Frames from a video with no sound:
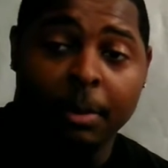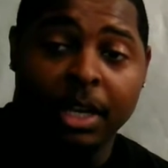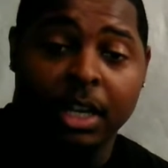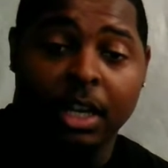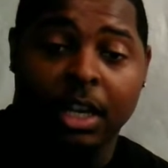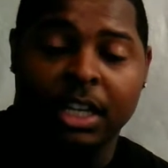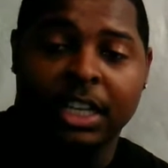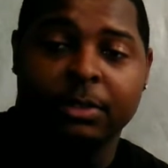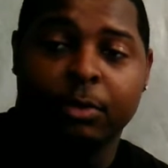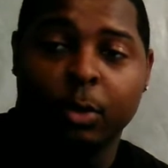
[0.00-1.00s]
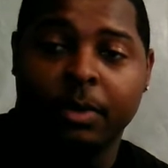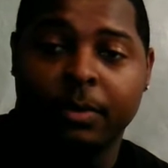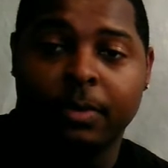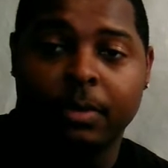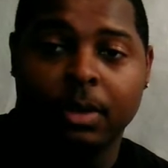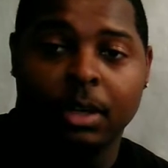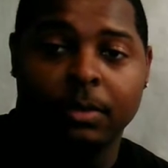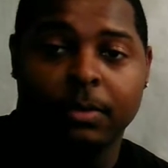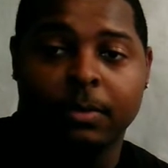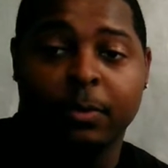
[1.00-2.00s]
and a collective group of
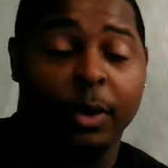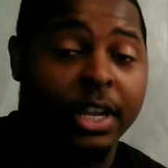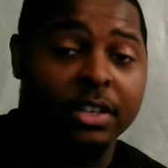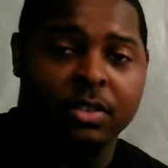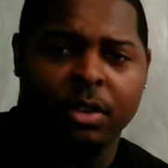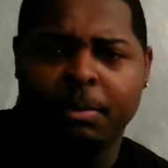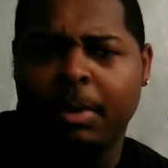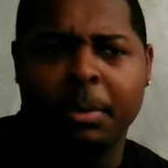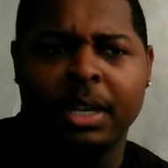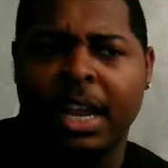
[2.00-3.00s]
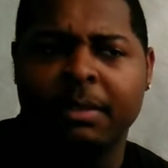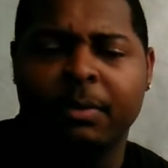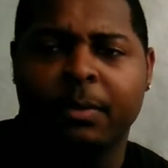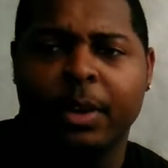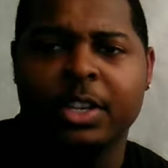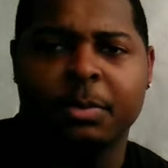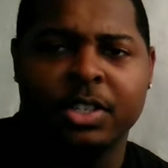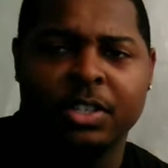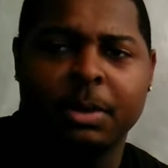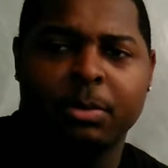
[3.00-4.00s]
friends, or maybe not even friends,
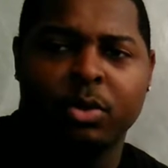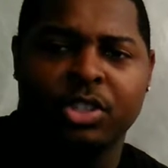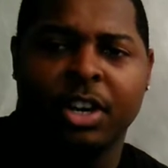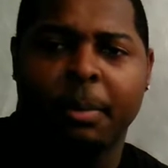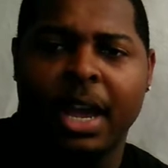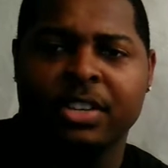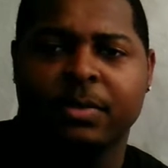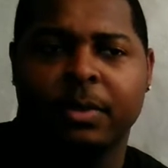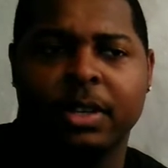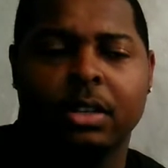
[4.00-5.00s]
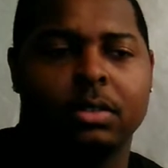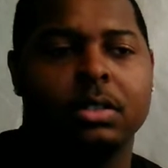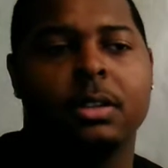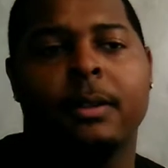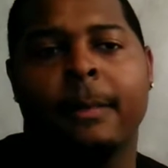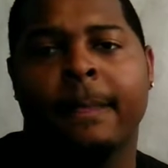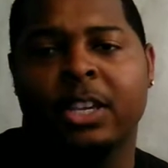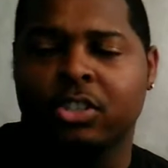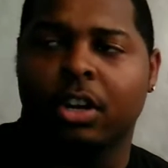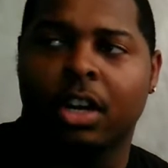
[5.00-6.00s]
but just people who share a passion for vehicles
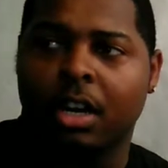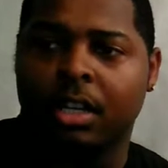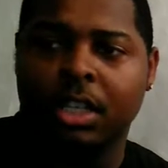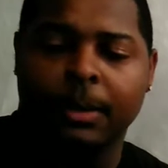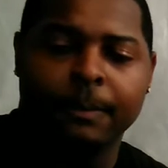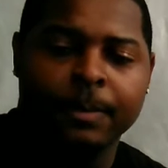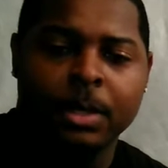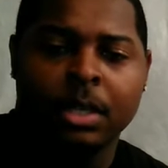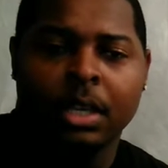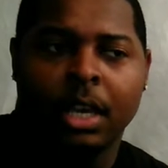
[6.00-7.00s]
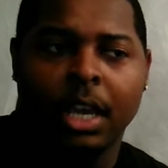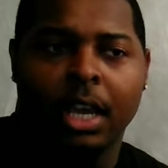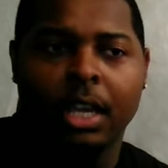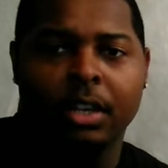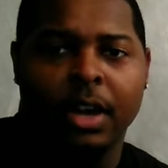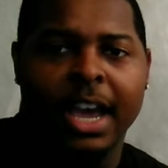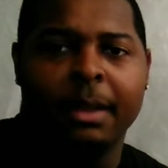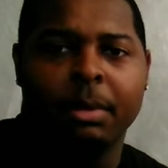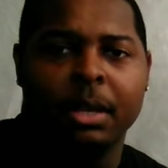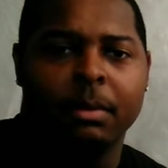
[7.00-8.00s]
can start a car club. And, I
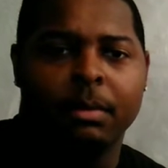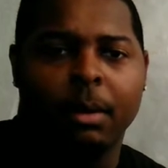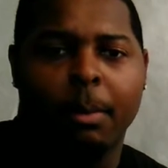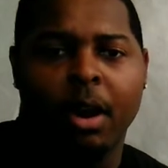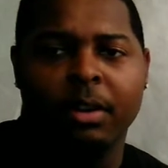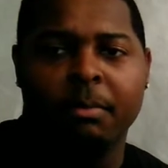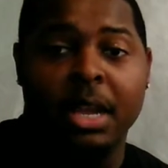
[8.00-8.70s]
had been a part